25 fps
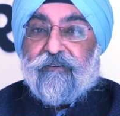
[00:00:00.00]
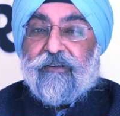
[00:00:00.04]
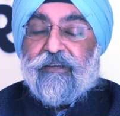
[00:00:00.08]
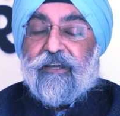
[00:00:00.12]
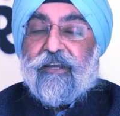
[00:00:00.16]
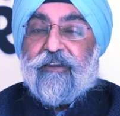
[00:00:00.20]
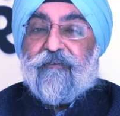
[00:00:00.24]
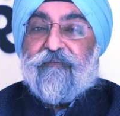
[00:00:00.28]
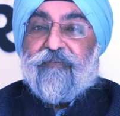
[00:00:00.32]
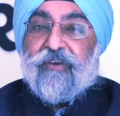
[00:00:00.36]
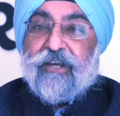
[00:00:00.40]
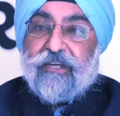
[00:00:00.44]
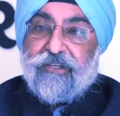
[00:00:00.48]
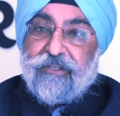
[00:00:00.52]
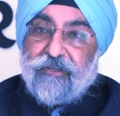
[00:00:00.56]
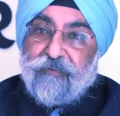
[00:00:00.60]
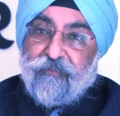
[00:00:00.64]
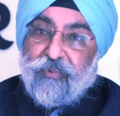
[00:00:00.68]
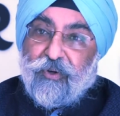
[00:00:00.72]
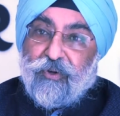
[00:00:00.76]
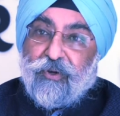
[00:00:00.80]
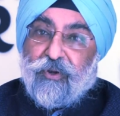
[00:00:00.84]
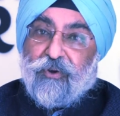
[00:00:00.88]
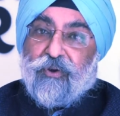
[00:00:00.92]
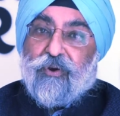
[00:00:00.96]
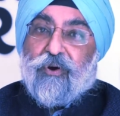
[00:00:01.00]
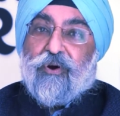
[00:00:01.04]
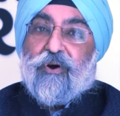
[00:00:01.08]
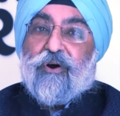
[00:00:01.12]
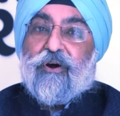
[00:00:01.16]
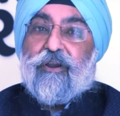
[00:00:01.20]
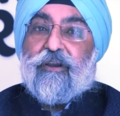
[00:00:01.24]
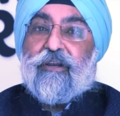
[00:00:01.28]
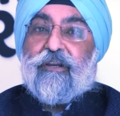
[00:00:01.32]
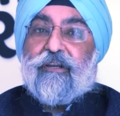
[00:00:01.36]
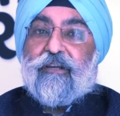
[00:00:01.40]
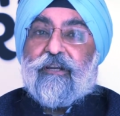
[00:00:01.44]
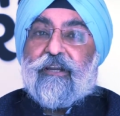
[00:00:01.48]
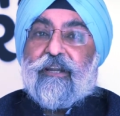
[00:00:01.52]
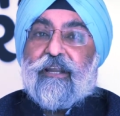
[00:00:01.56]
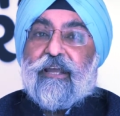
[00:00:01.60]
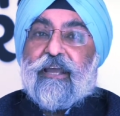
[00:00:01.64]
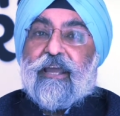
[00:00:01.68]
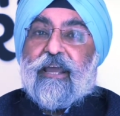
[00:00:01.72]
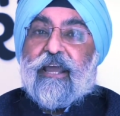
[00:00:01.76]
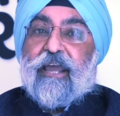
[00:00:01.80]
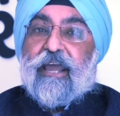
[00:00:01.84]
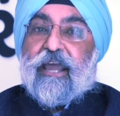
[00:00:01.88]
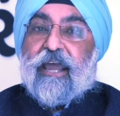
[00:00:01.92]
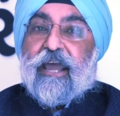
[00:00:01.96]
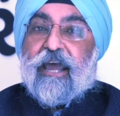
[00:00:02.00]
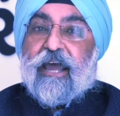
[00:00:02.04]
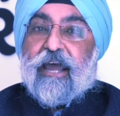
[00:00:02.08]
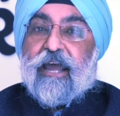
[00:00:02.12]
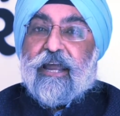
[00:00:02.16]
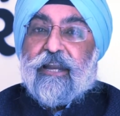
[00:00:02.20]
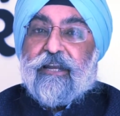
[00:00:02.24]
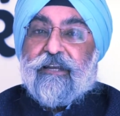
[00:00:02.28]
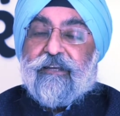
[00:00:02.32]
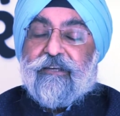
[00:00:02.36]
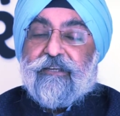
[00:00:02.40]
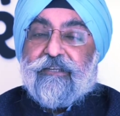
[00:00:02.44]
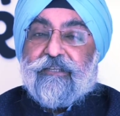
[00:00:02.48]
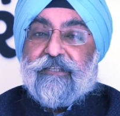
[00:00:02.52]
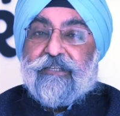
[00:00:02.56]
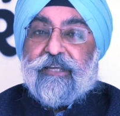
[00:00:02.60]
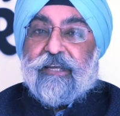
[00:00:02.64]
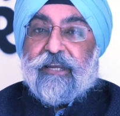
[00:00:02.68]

infection protocol and